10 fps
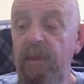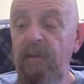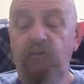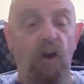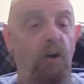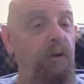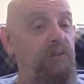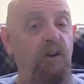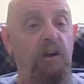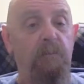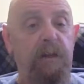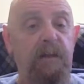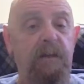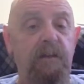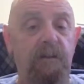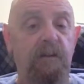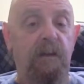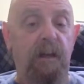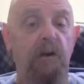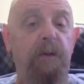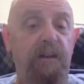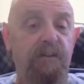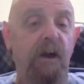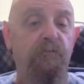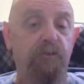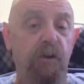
So it'll be a tough